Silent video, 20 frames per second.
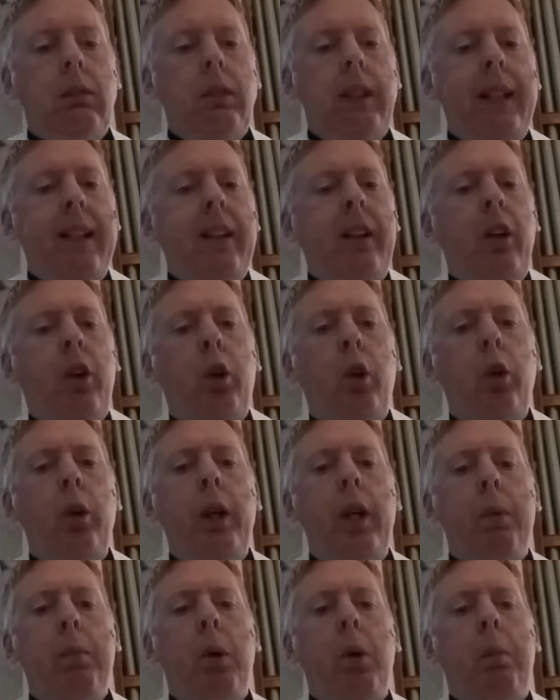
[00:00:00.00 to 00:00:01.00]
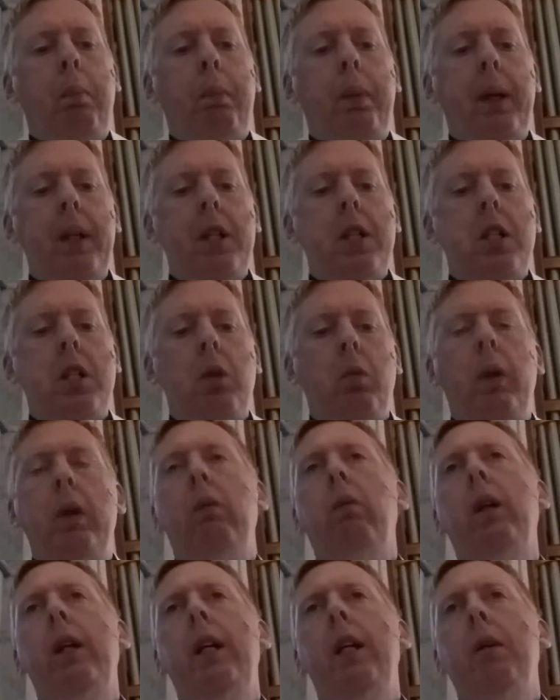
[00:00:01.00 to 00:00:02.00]
The incredible picture we
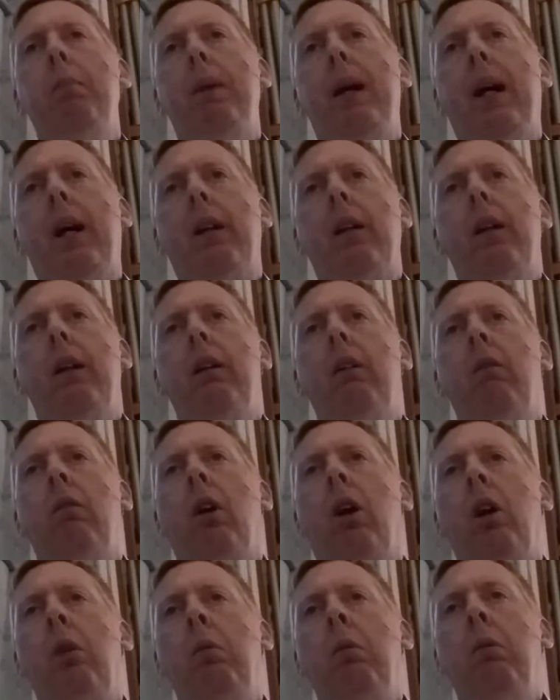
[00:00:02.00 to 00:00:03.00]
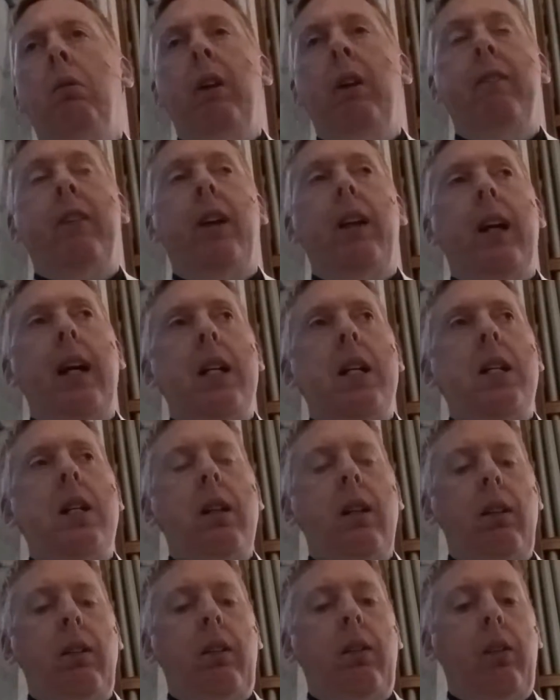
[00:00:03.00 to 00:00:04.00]
read about in
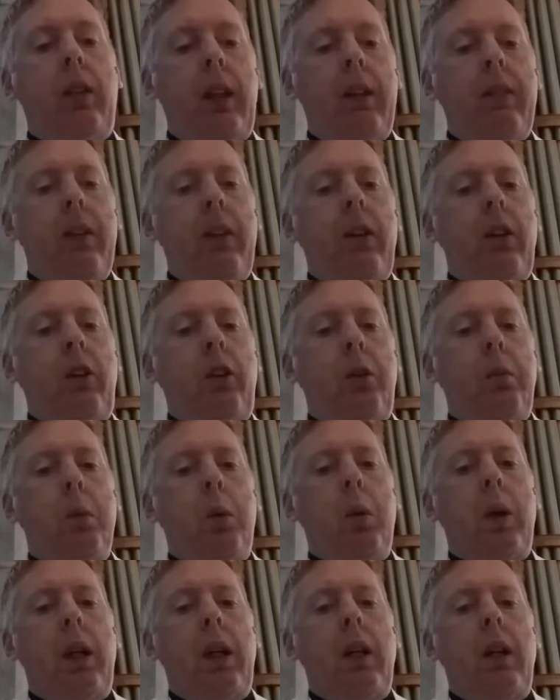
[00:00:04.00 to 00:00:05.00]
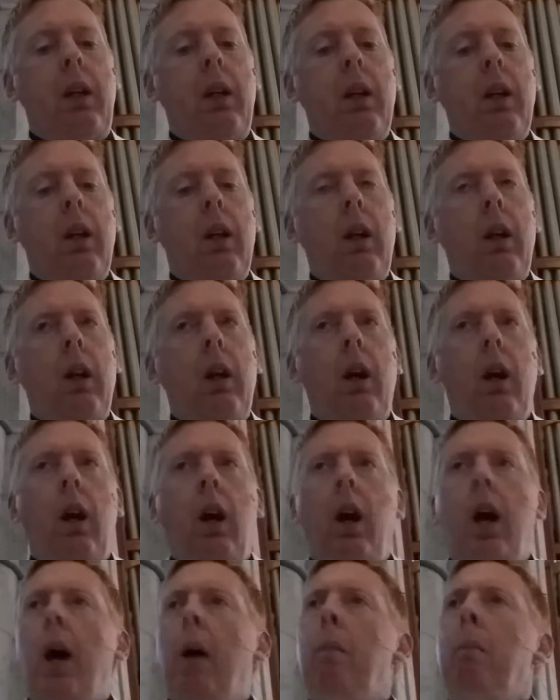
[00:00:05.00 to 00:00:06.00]
Revelation 7 this morning.
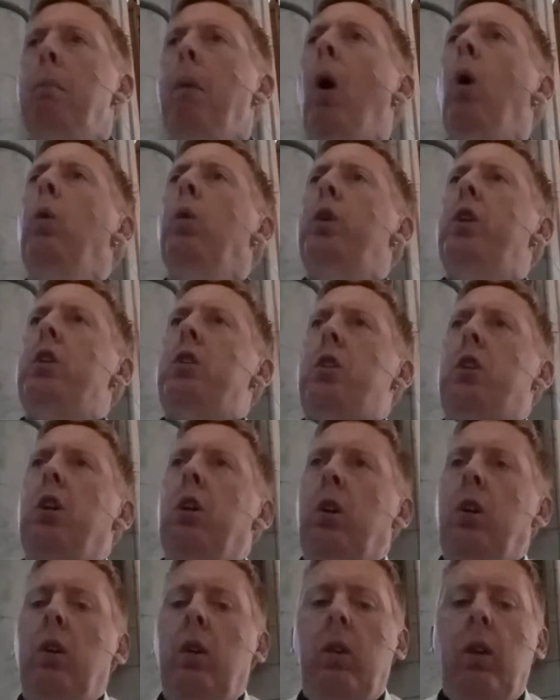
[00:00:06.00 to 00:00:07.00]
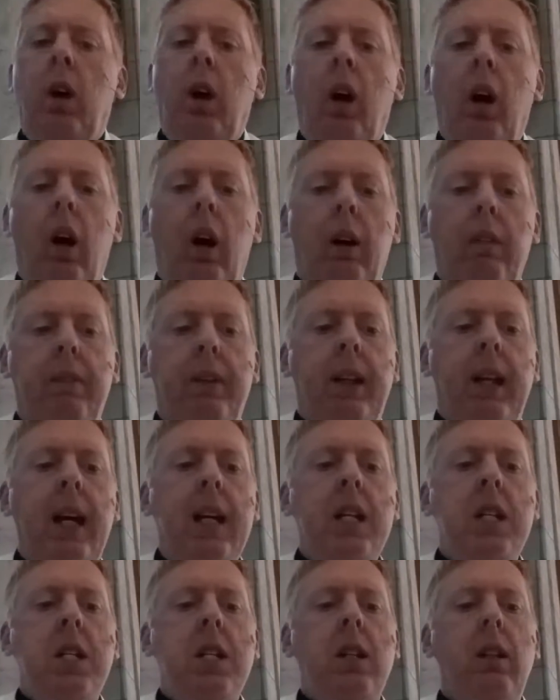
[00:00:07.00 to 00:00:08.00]
A multitude of
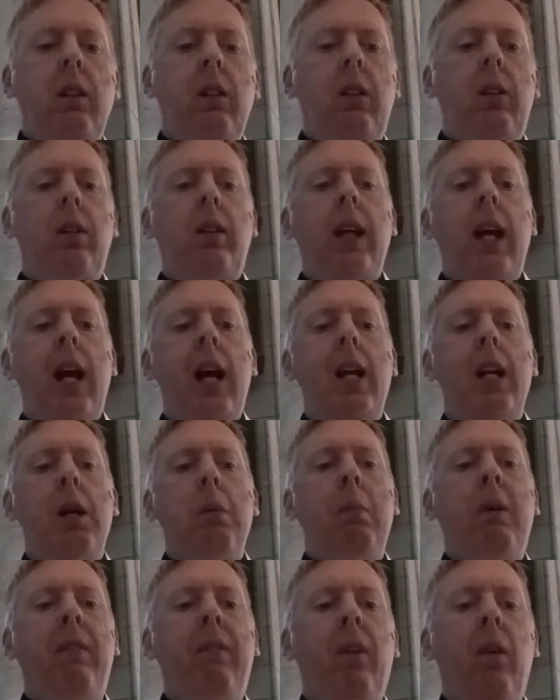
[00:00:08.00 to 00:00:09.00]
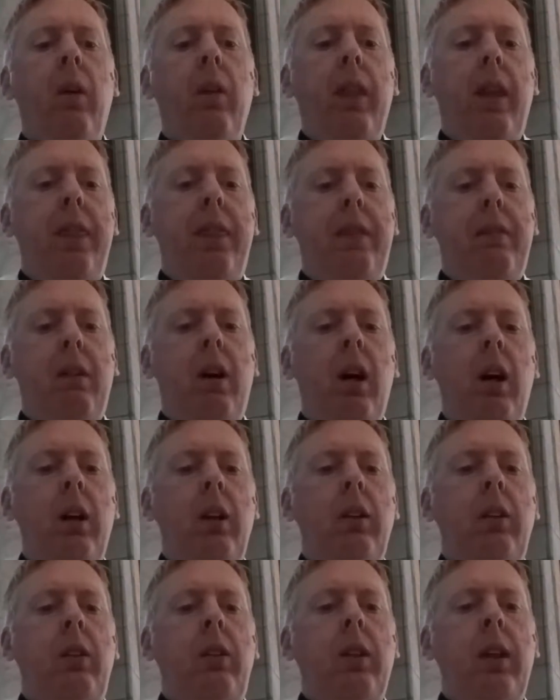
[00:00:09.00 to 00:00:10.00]
nations standing before the
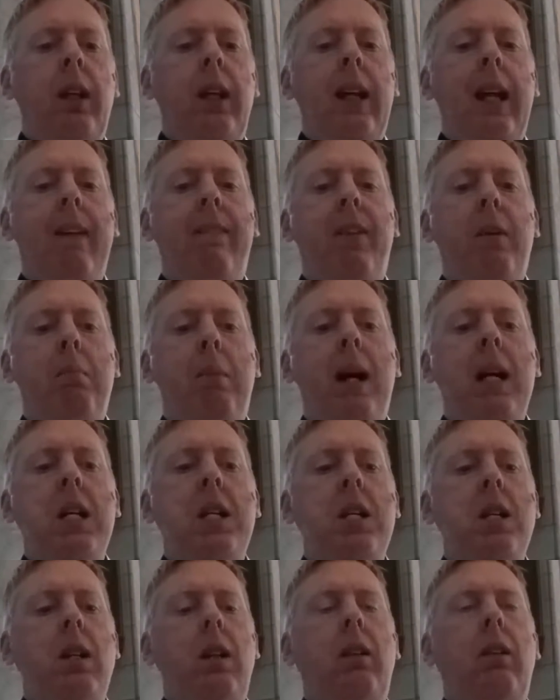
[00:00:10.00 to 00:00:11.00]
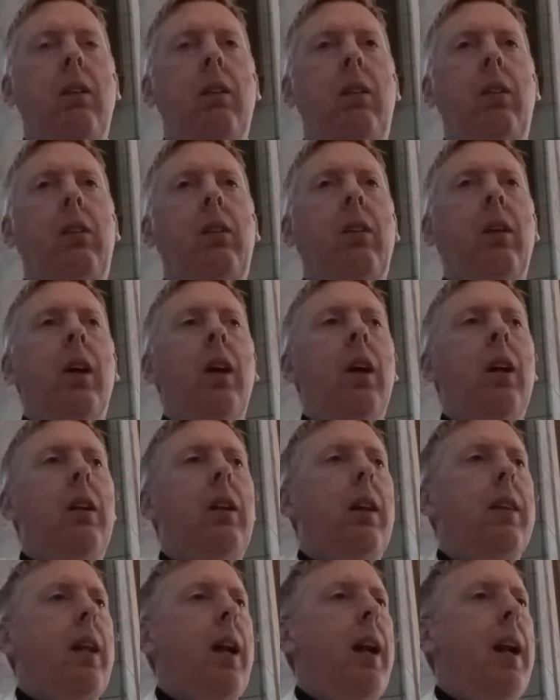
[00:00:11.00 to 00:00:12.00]
throne singing affirmations
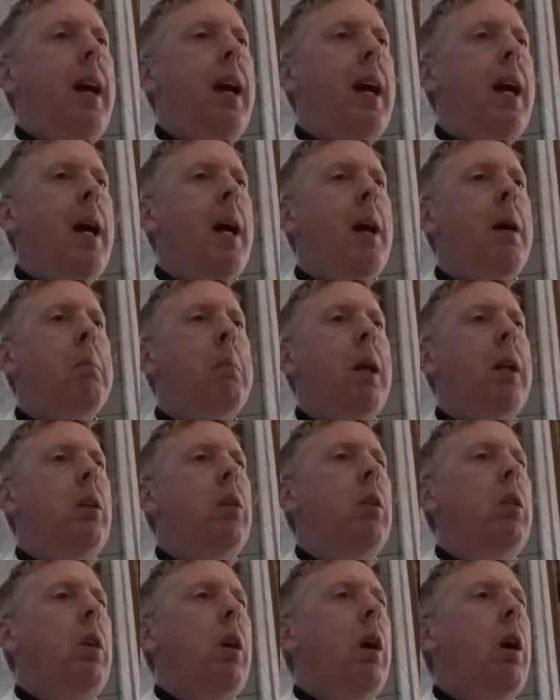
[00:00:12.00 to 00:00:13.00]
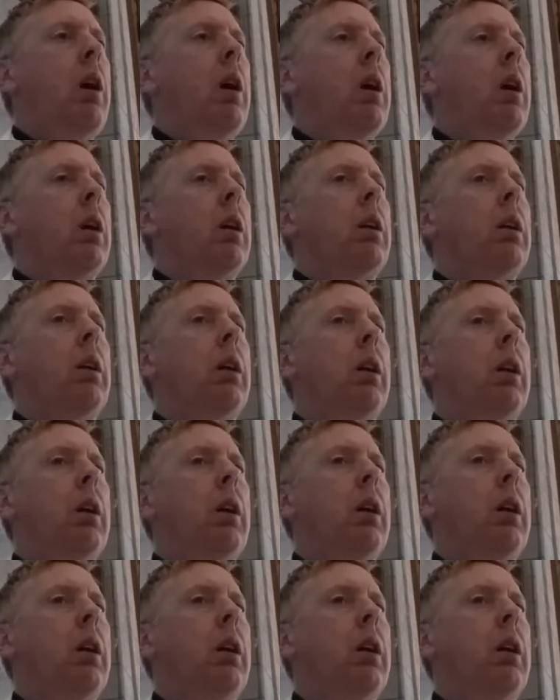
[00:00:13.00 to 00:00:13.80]
to the Lamb and to God.